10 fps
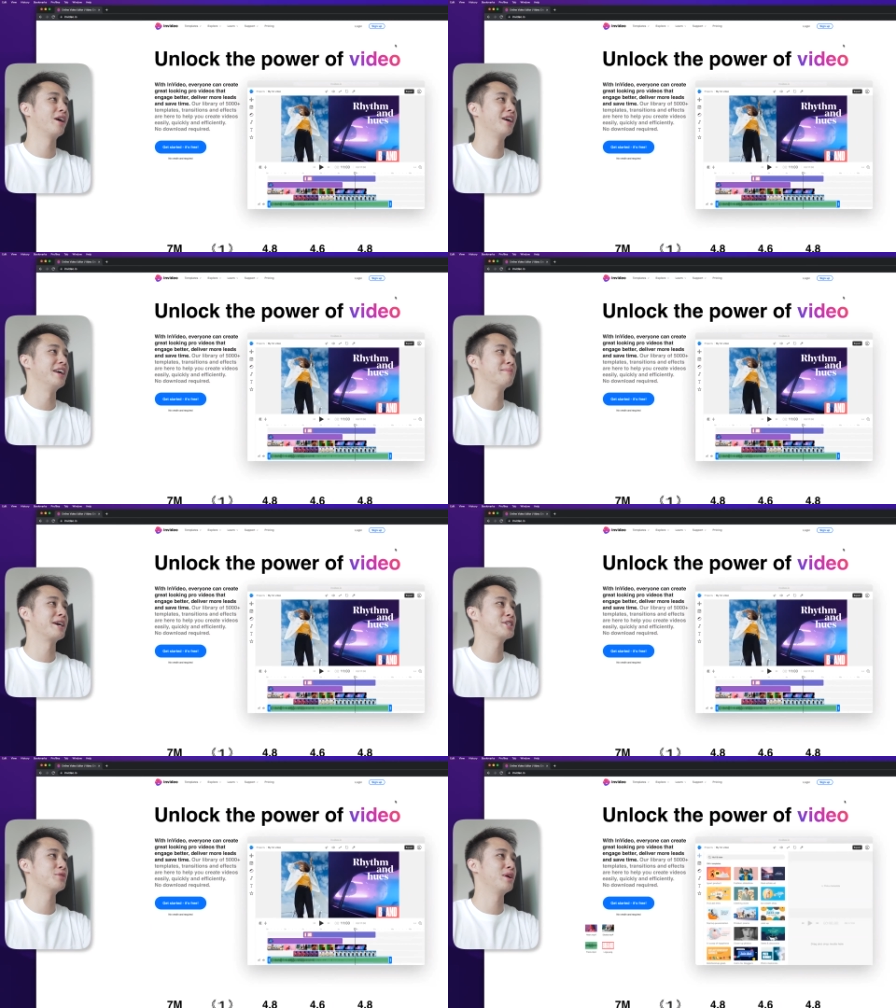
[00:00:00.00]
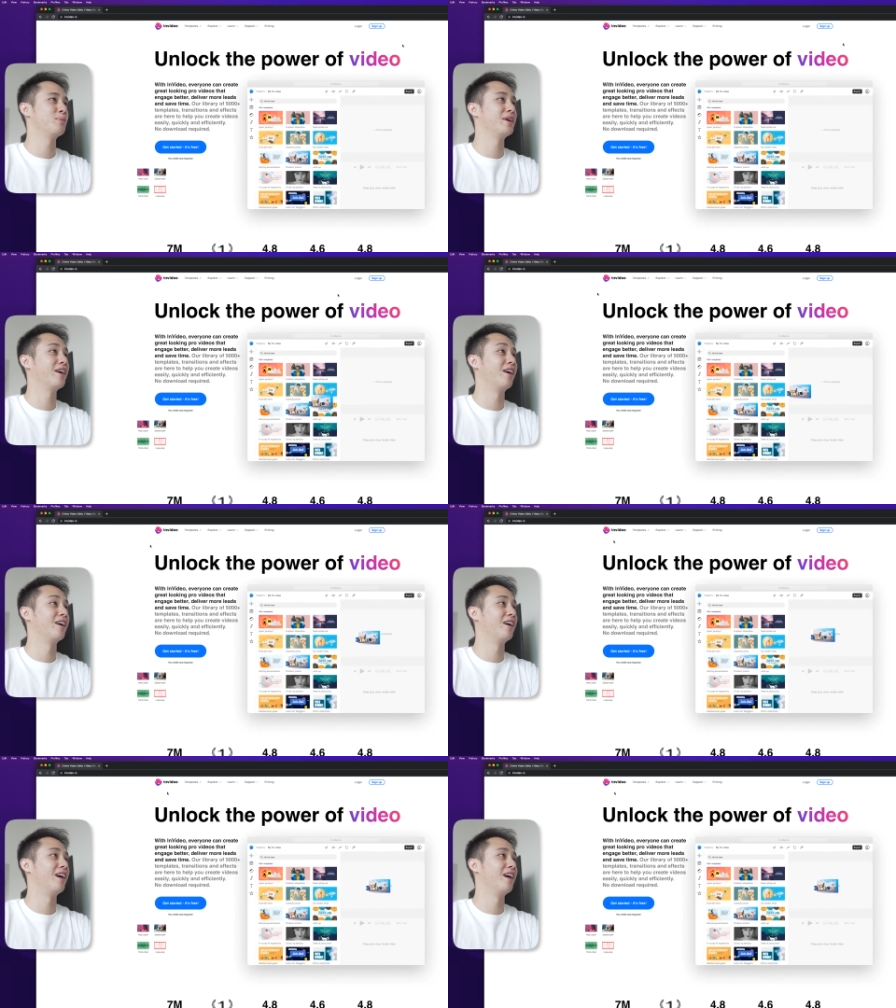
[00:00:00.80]
we are in my screen. We
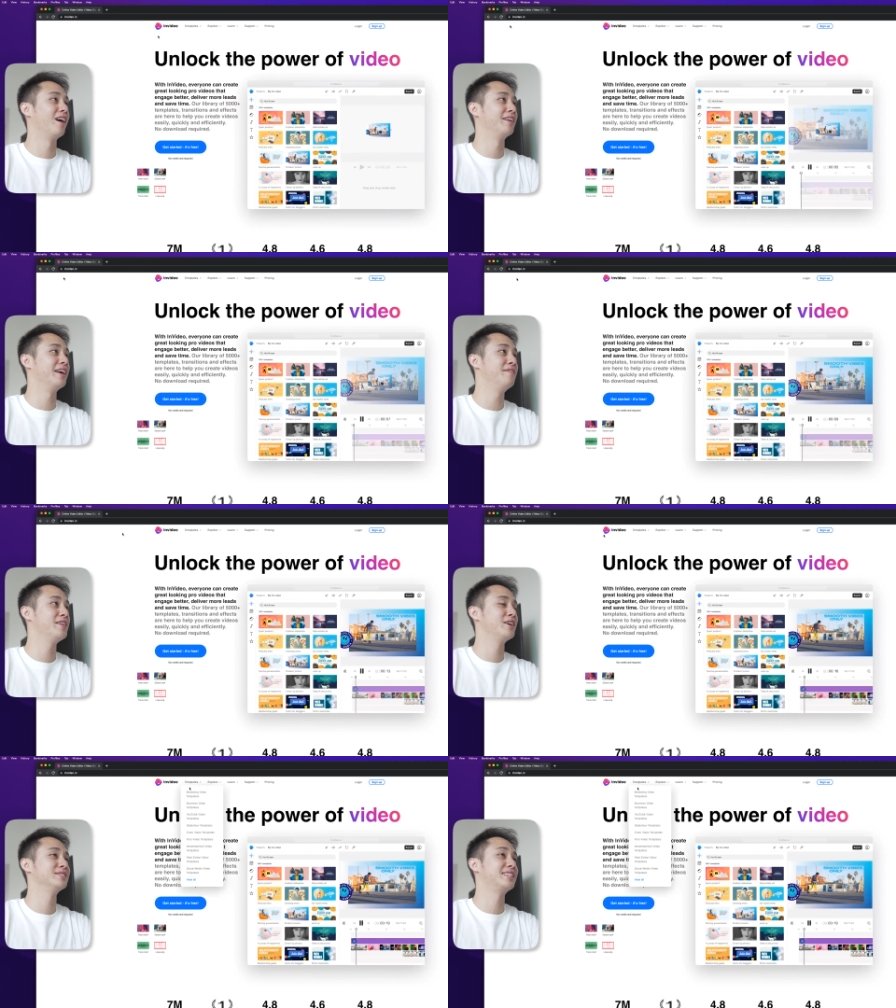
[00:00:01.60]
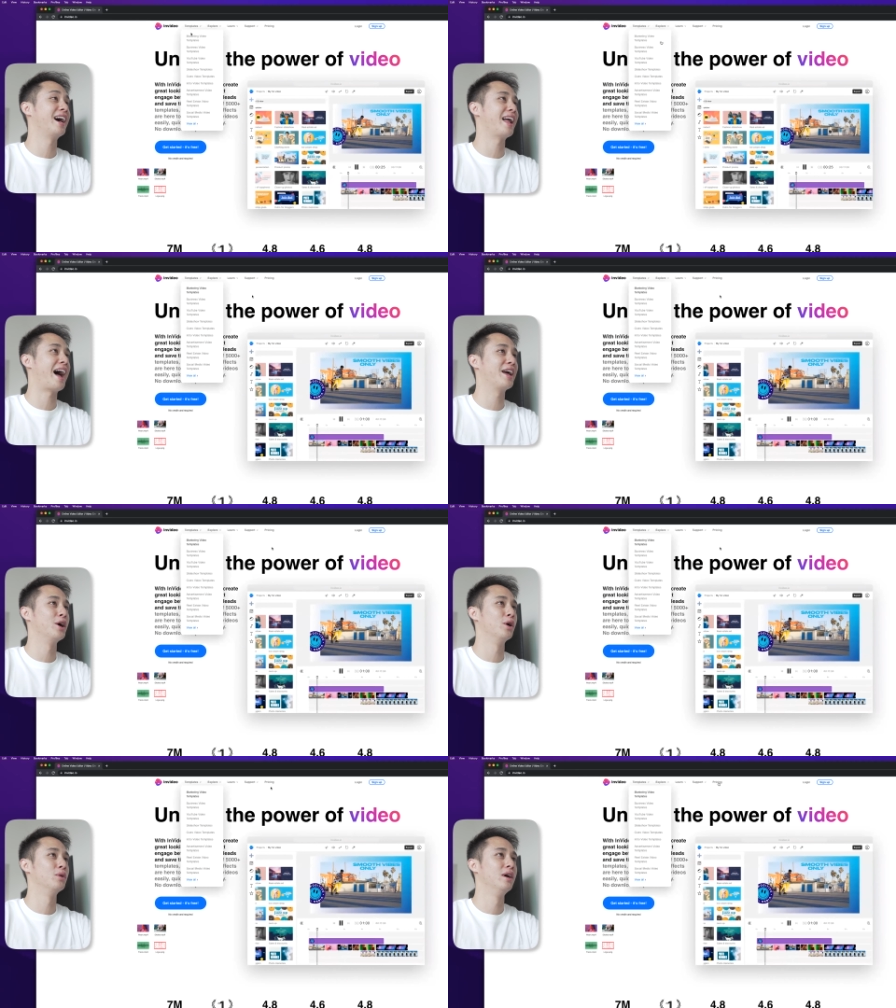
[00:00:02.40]
are on InVideo.io.